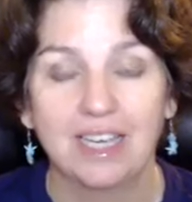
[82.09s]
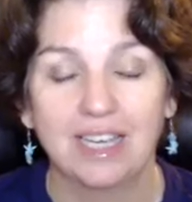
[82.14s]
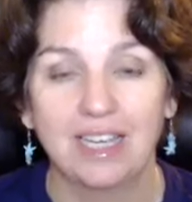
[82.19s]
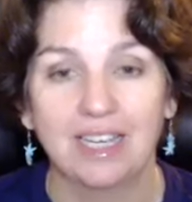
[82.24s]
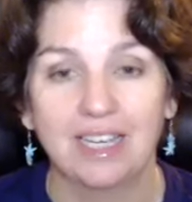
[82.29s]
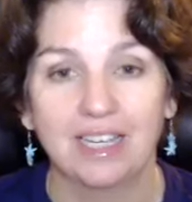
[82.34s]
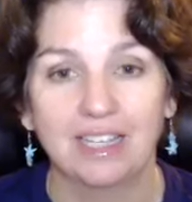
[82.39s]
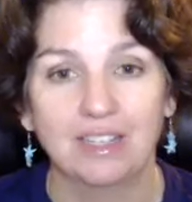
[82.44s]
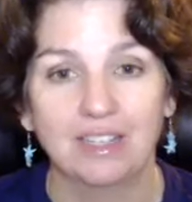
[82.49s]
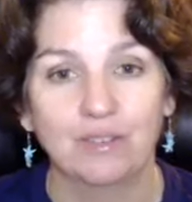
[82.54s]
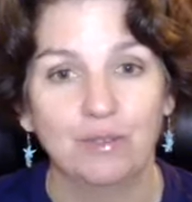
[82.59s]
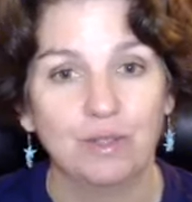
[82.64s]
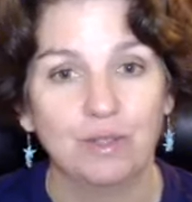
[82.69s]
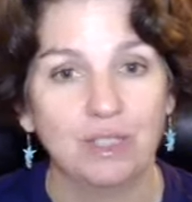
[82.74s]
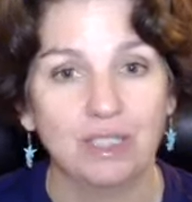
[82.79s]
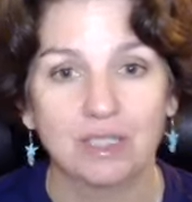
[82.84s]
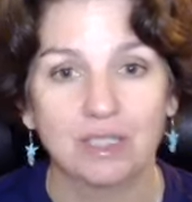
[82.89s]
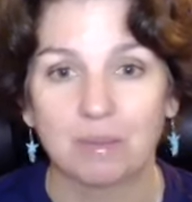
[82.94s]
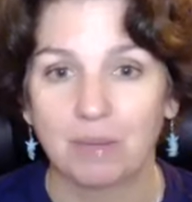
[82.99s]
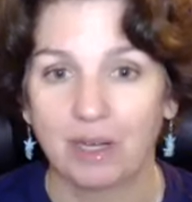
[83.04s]
And if you
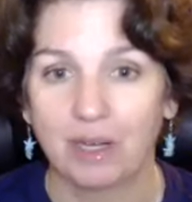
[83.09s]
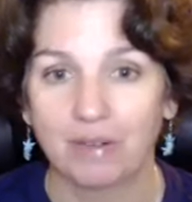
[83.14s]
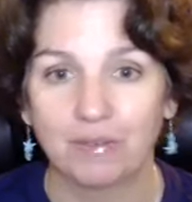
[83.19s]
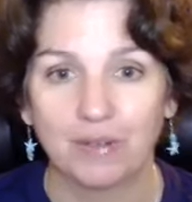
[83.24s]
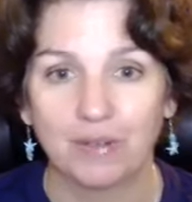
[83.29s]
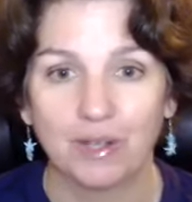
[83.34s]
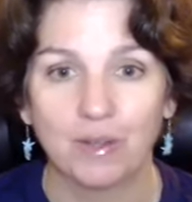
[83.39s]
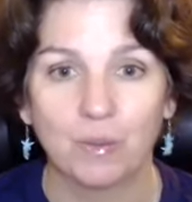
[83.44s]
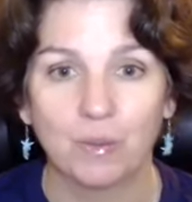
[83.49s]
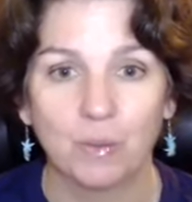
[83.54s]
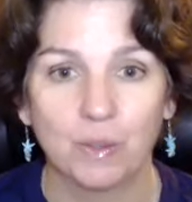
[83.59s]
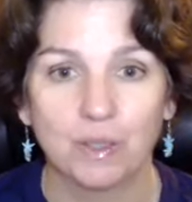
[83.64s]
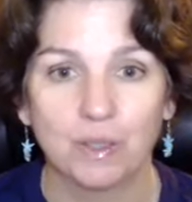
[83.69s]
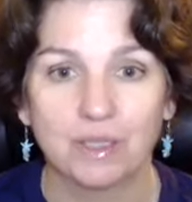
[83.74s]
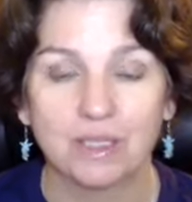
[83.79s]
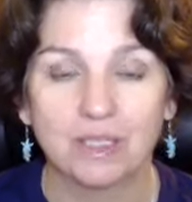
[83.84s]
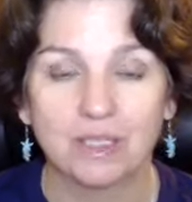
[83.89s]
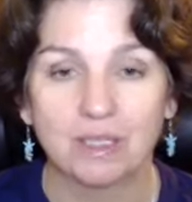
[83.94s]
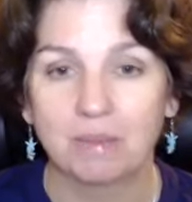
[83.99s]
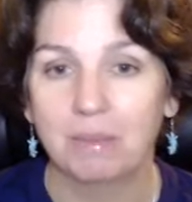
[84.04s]
need to modify the
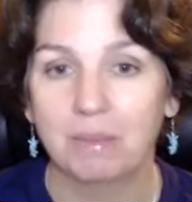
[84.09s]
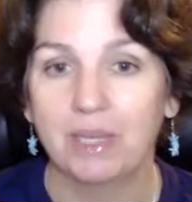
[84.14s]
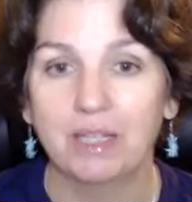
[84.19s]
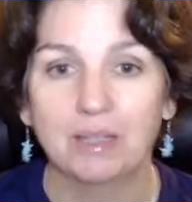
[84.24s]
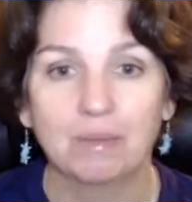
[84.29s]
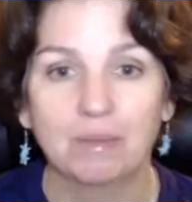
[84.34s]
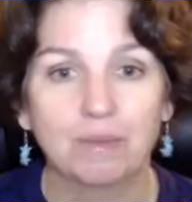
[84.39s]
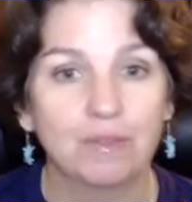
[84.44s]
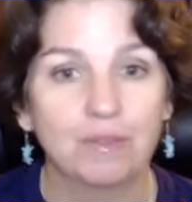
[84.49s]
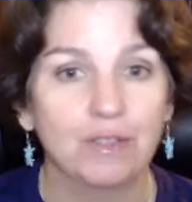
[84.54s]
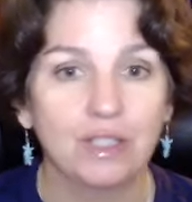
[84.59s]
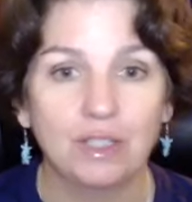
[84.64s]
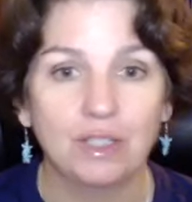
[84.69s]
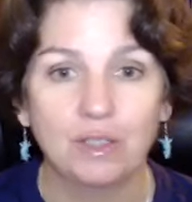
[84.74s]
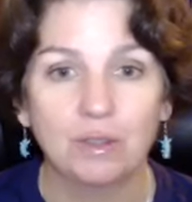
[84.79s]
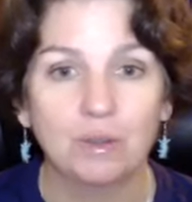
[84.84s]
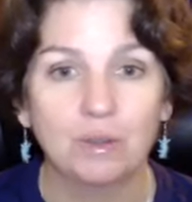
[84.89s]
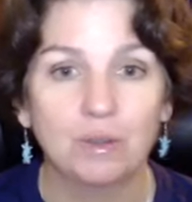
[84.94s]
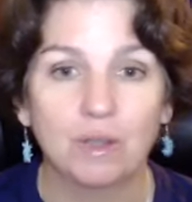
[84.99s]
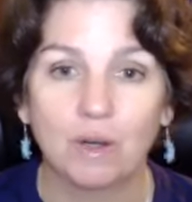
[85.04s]
words to make them fit
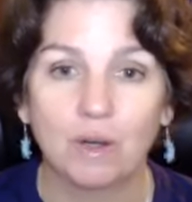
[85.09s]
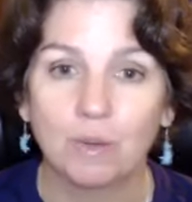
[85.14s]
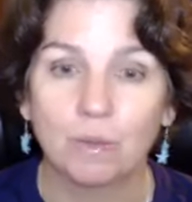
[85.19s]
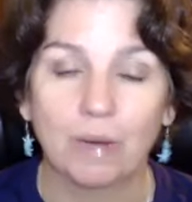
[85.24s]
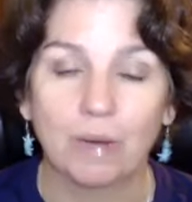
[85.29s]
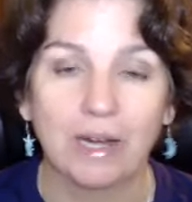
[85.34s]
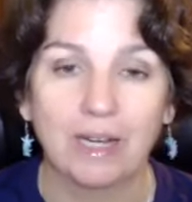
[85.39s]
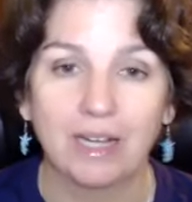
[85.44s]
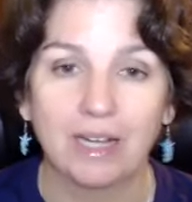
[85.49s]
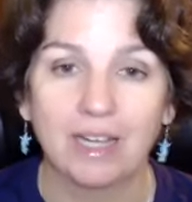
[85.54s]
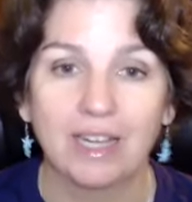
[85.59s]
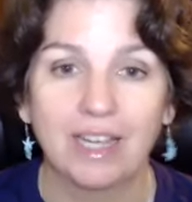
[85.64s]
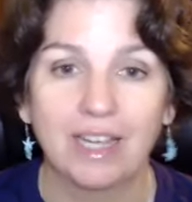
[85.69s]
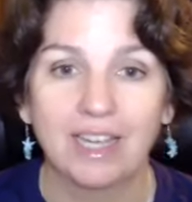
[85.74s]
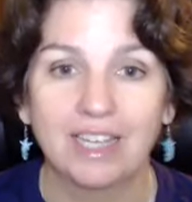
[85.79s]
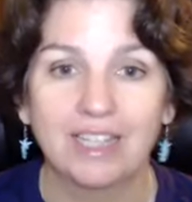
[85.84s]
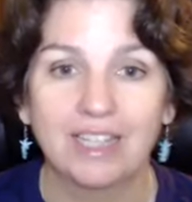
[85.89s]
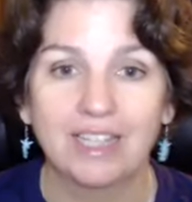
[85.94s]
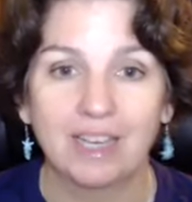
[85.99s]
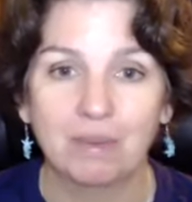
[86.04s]
you, go right
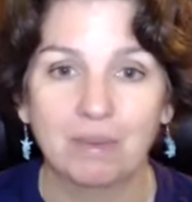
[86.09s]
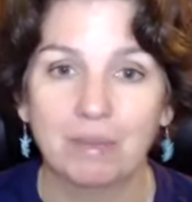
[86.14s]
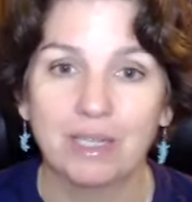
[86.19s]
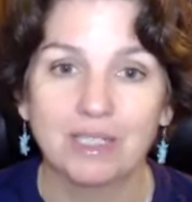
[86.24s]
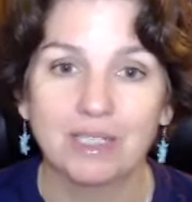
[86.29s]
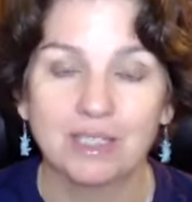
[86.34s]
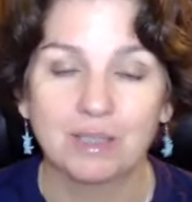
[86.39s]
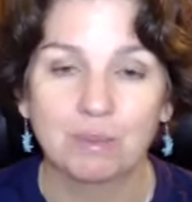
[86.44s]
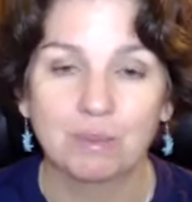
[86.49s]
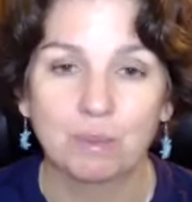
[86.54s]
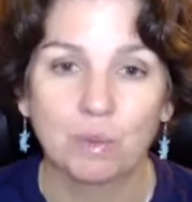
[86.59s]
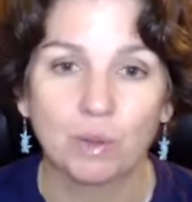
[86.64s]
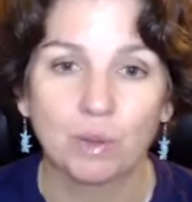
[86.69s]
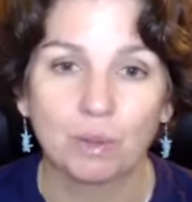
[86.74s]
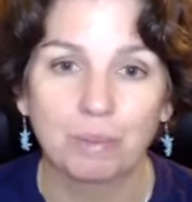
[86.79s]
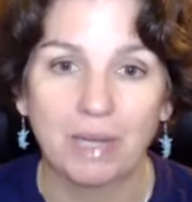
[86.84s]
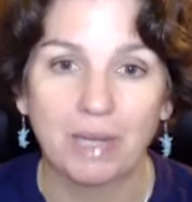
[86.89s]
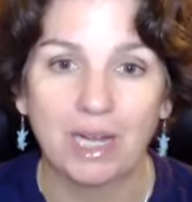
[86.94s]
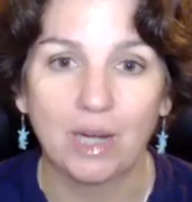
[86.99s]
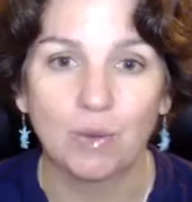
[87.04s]
ahead. That makes it more
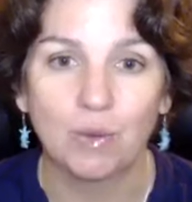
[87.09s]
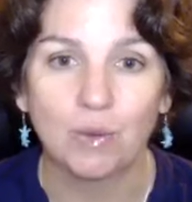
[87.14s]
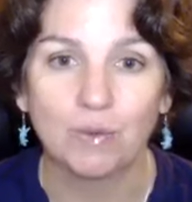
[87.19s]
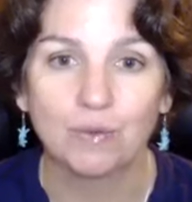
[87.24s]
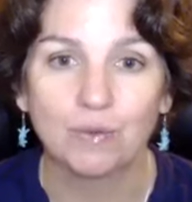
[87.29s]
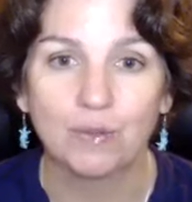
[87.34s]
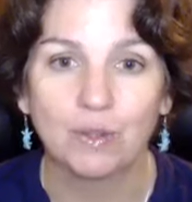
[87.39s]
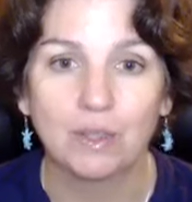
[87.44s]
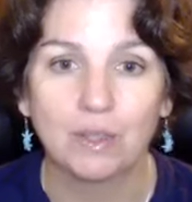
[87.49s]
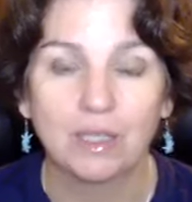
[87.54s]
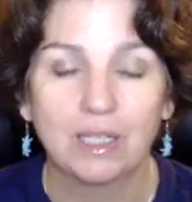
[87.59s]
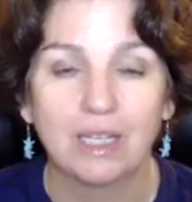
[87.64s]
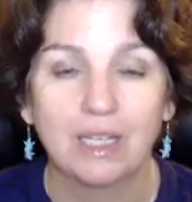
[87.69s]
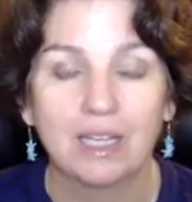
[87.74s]
powerful.